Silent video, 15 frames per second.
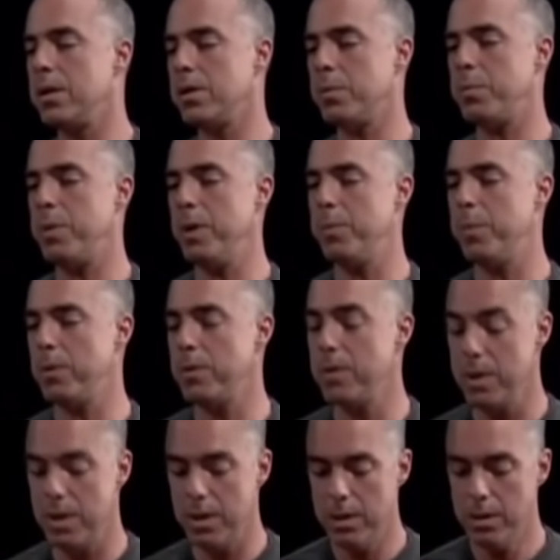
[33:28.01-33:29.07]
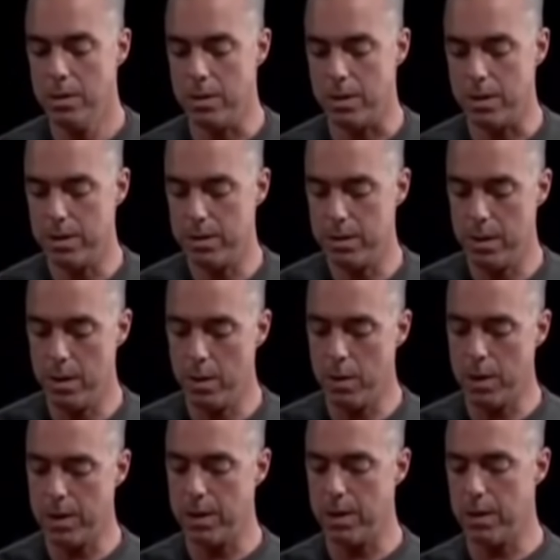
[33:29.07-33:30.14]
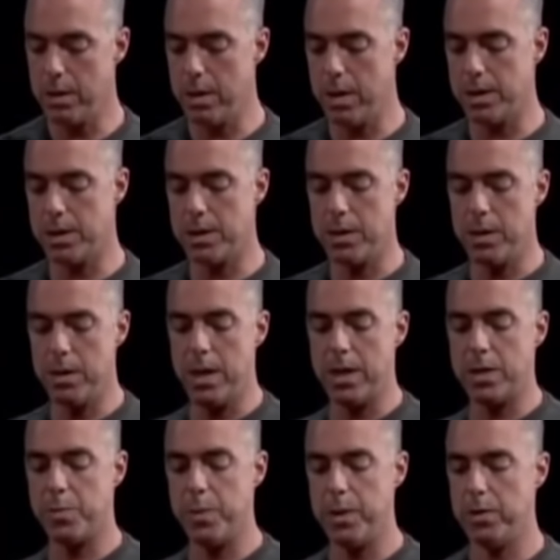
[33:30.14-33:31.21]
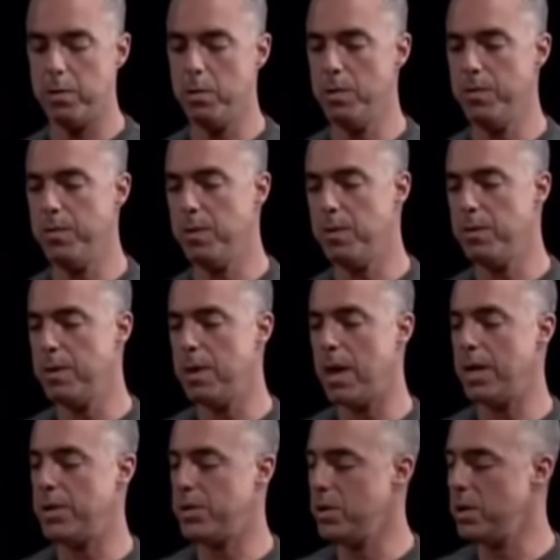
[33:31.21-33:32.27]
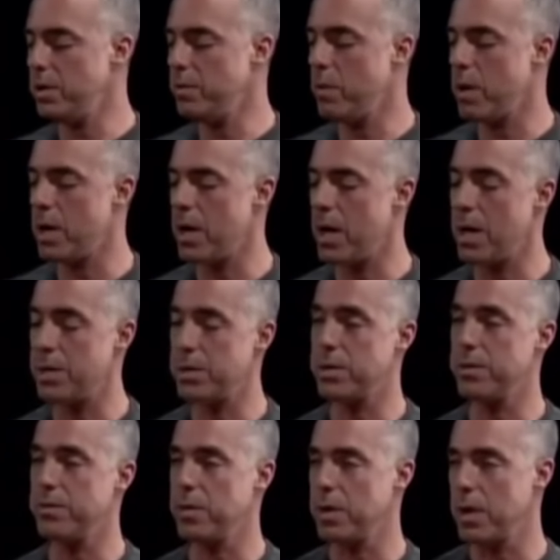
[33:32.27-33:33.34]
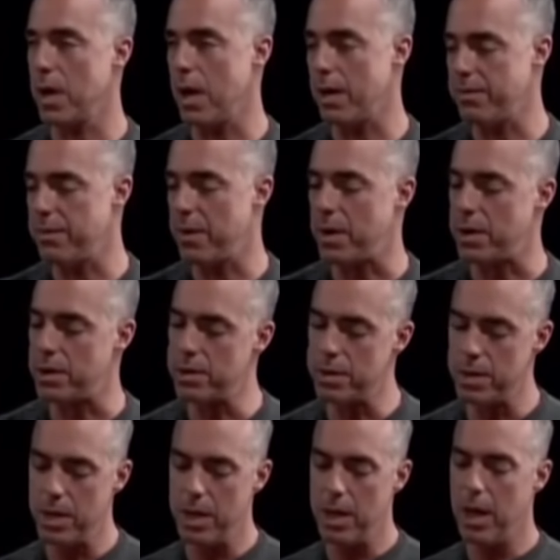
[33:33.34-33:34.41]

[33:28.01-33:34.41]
These are people. Look, you know what? There's let's, envy. Let's be truthful. Sure. I should have won an Oscar for The Godfather.